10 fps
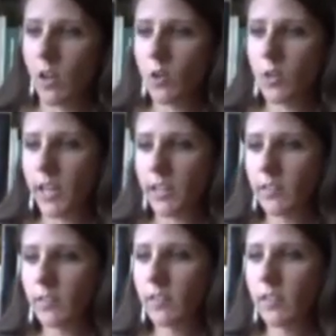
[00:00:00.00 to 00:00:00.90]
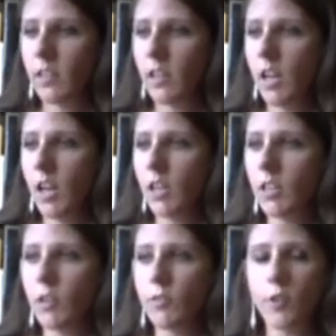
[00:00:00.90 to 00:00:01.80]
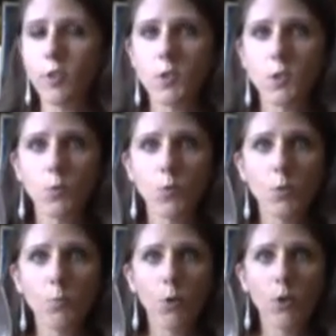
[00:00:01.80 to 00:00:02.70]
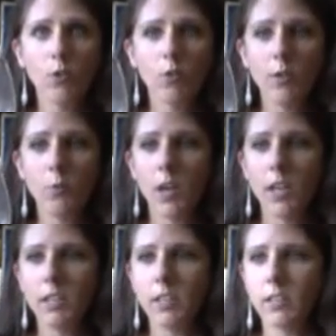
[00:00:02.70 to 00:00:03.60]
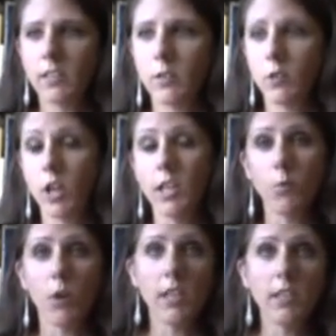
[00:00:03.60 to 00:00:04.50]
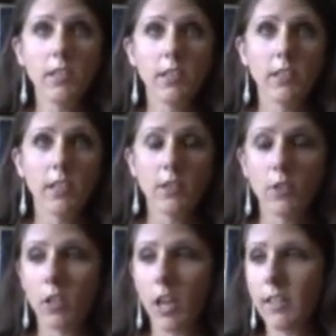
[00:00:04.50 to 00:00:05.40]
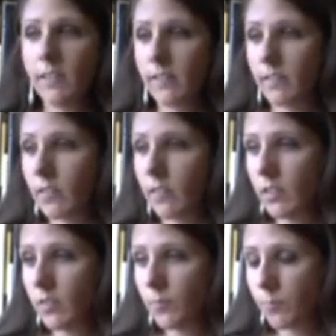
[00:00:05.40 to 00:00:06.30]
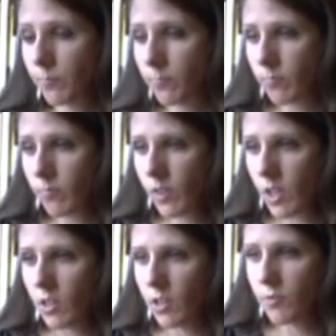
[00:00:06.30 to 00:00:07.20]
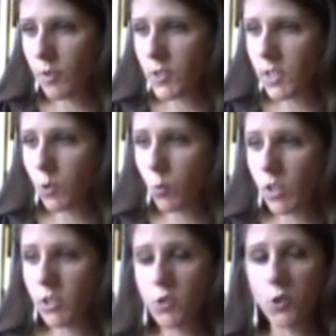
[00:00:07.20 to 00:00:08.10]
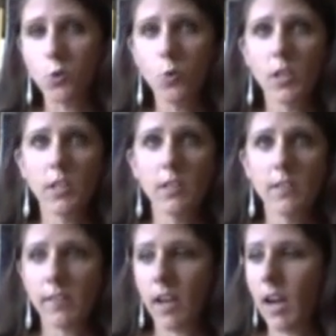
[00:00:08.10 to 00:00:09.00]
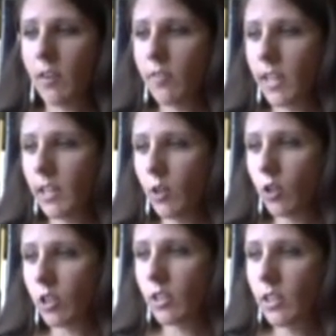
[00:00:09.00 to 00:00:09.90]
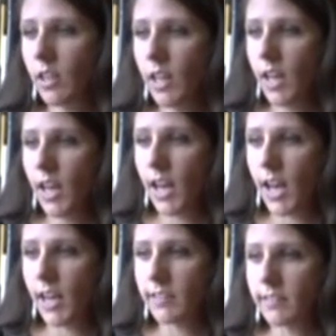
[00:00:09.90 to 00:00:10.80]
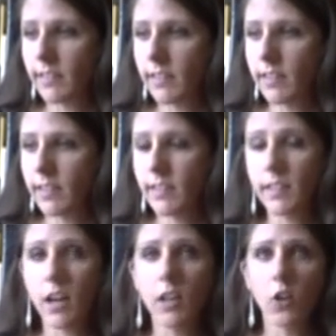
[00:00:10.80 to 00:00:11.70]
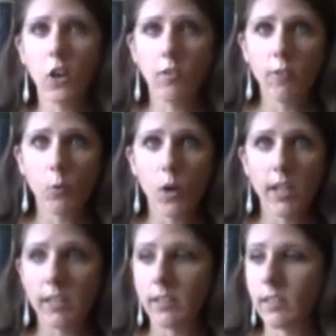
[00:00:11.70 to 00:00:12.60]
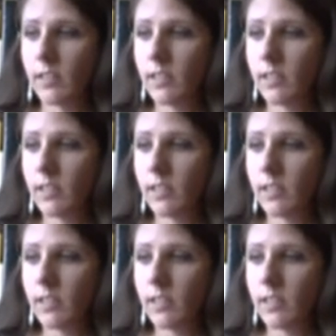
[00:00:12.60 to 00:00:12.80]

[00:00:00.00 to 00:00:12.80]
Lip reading: Okay, now first, when you pour the red wine, or any wine, in your glass, the first thing you want to do is have a look at the color of the wine.